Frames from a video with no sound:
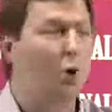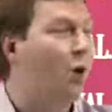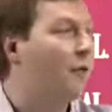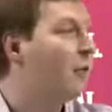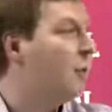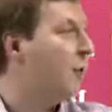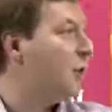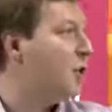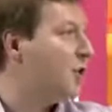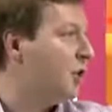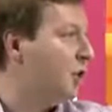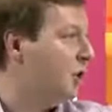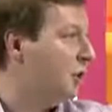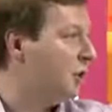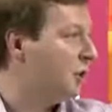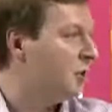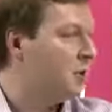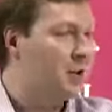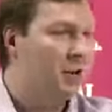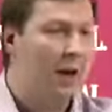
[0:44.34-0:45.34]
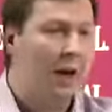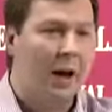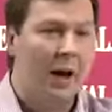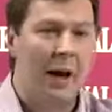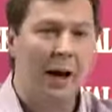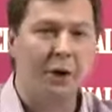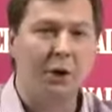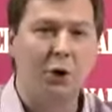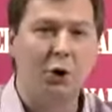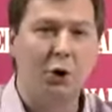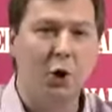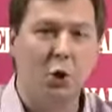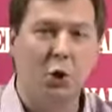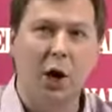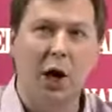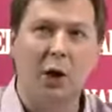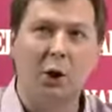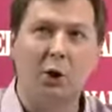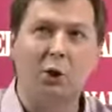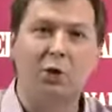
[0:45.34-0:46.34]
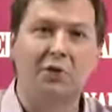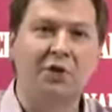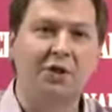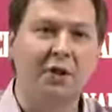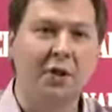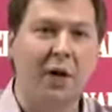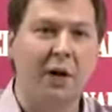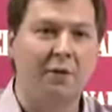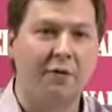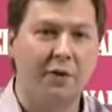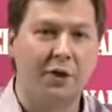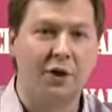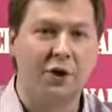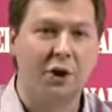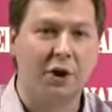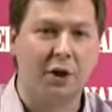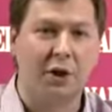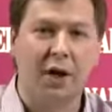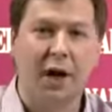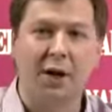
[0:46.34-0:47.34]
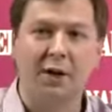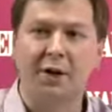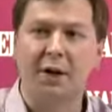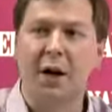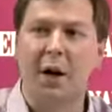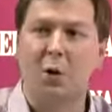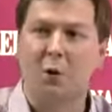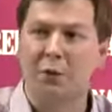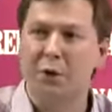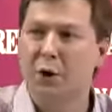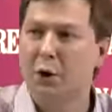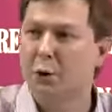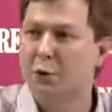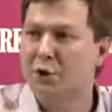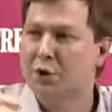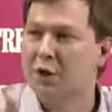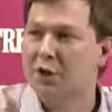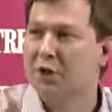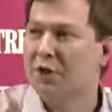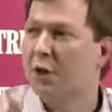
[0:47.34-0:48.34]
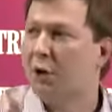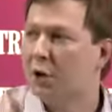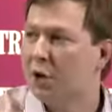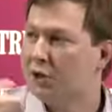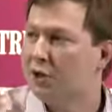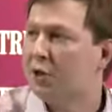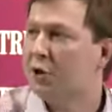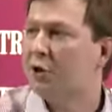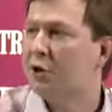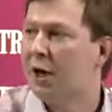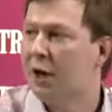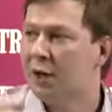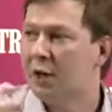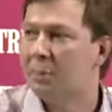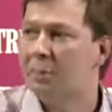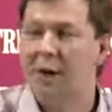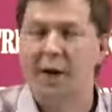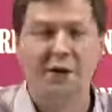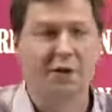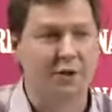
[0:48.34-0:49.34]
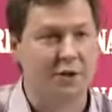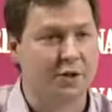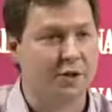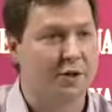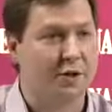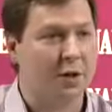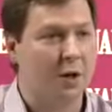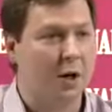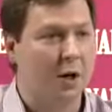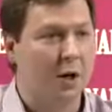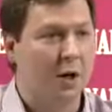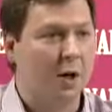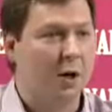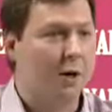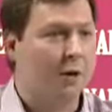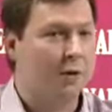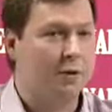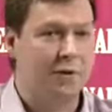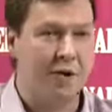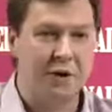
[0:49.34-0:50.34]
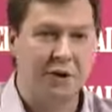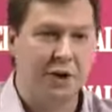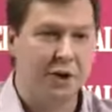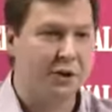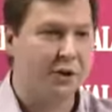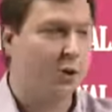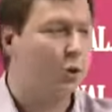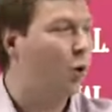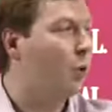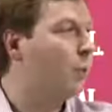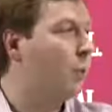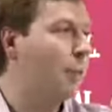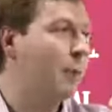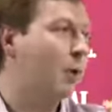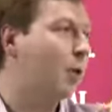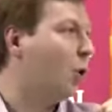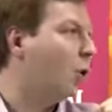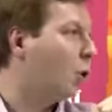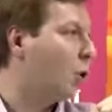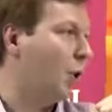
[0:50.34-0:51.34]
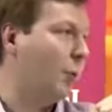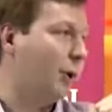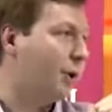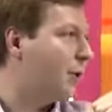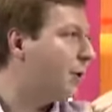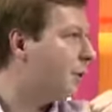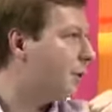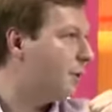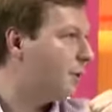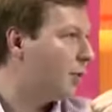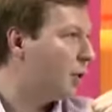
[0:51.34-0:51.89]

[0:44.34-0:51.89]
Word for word: coffee machine. And you know, a lot of stuff which right now we use as, as on a regular basis, 20 years ago people call robot.